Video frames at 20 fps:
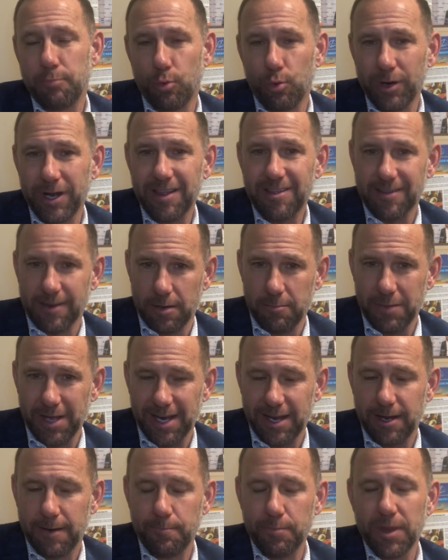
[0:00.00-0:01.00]
points in a
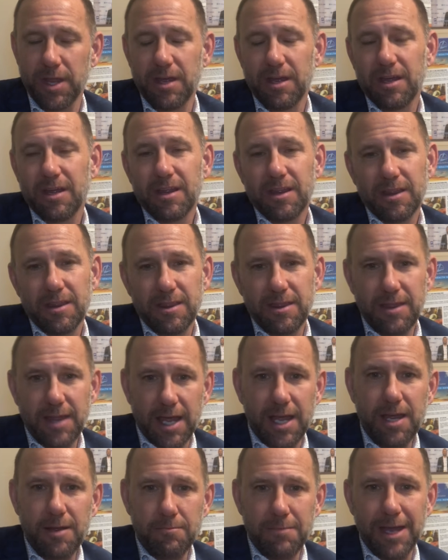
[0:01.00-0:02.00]
minute.
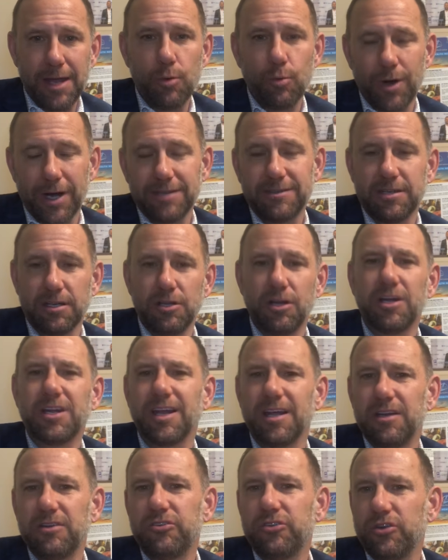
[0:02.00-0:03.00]
They may want to look
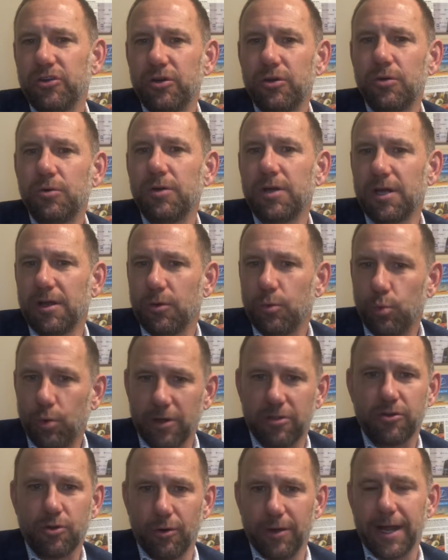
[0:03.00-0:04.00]
into
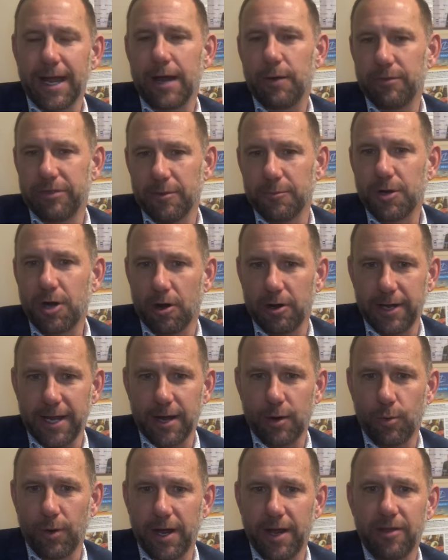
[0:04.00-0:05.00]
what's going on with them
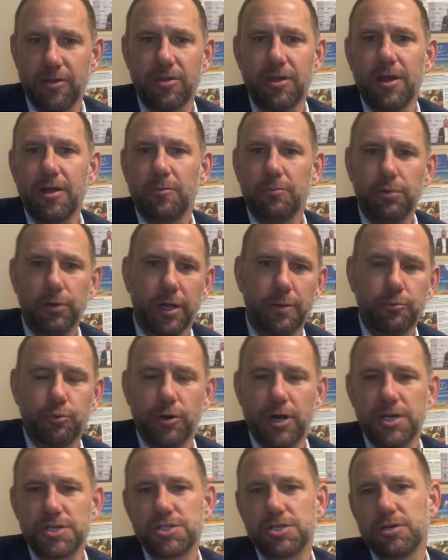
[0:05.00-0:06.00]
cardiac-wise, blood
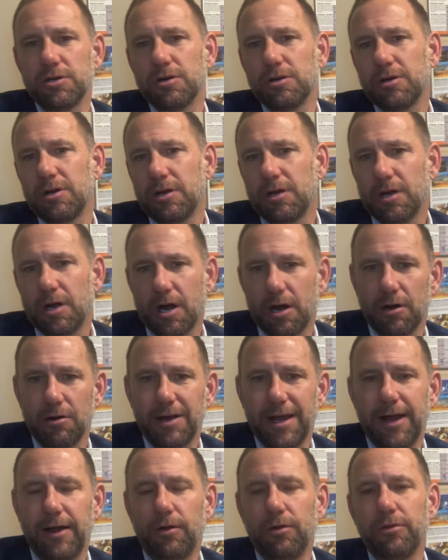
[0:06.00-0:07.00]
pressure,
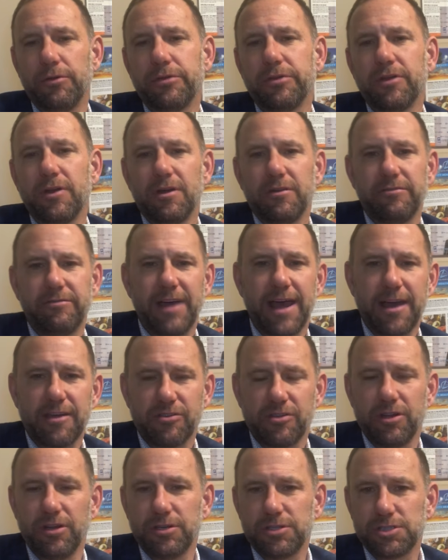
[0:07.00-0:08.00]
heart health,
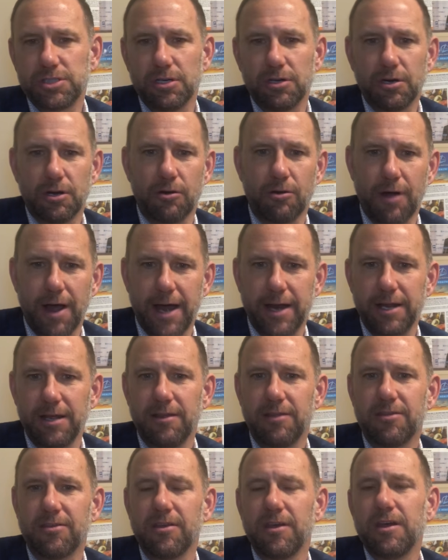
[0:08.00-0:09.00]
vasculature,
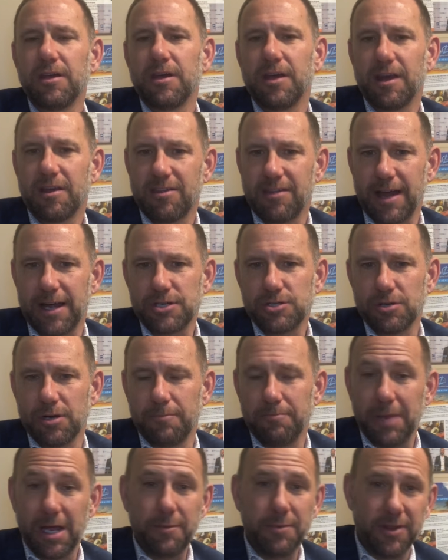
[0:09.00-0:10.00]
carotids, etc.
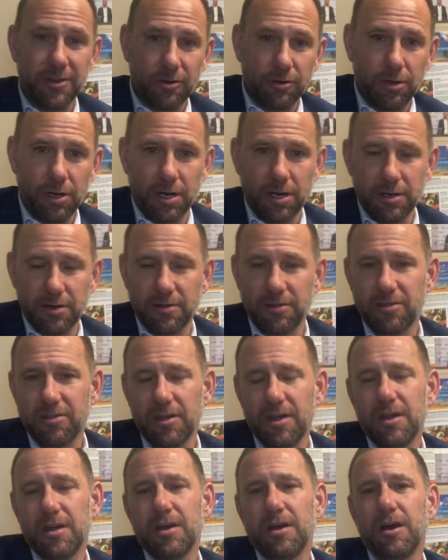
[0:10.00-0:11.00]
Maybe their lungs,
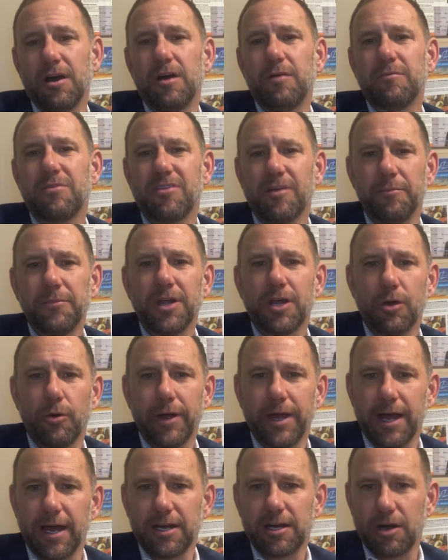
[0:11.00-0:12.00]
something
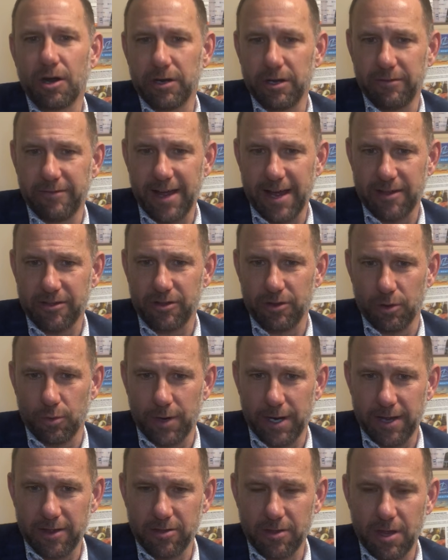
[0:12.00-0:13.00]
going on
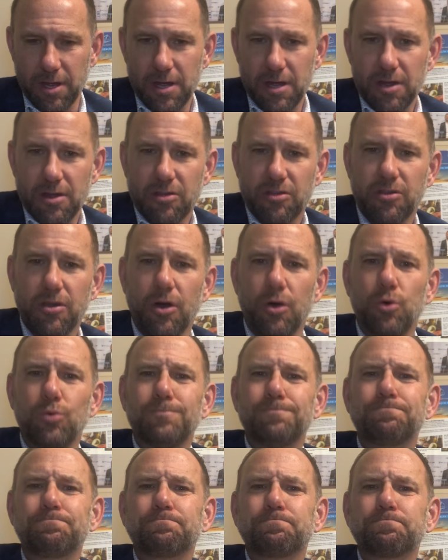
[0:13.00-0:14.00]
cardiovascular-wise. So